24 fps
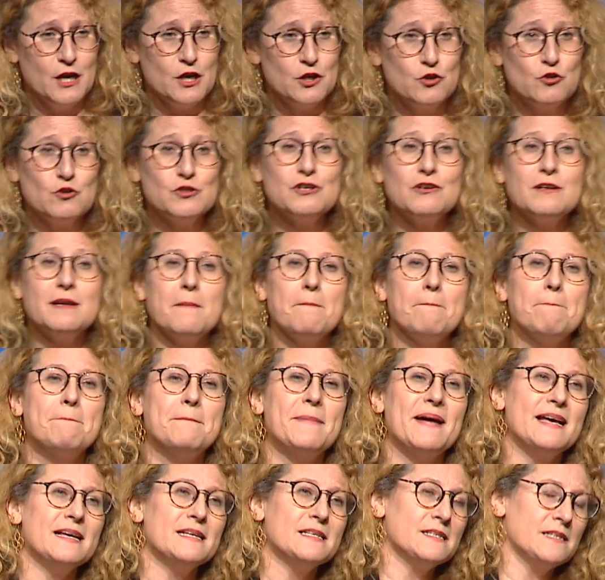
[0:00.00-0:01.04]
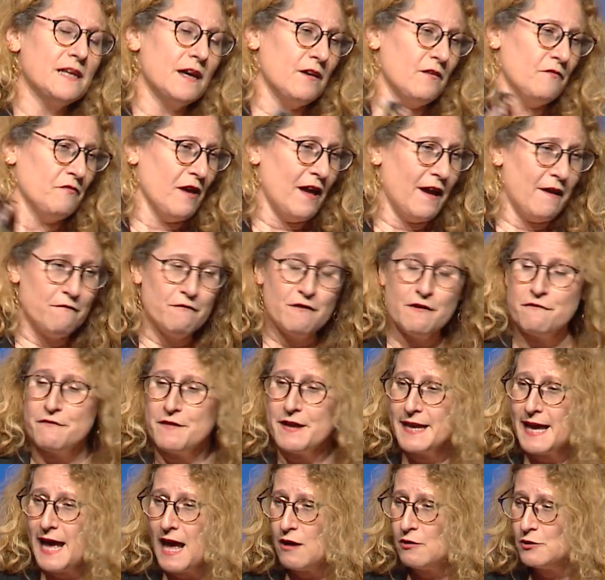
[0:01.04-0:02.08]
those are the best out of
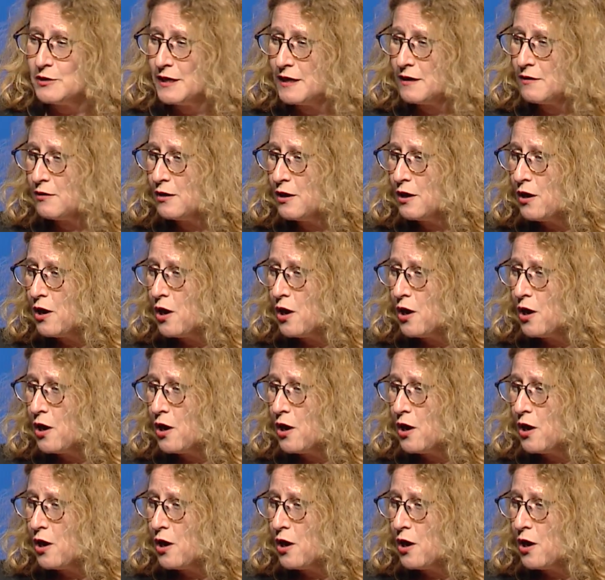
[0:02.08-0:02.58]
everything out there?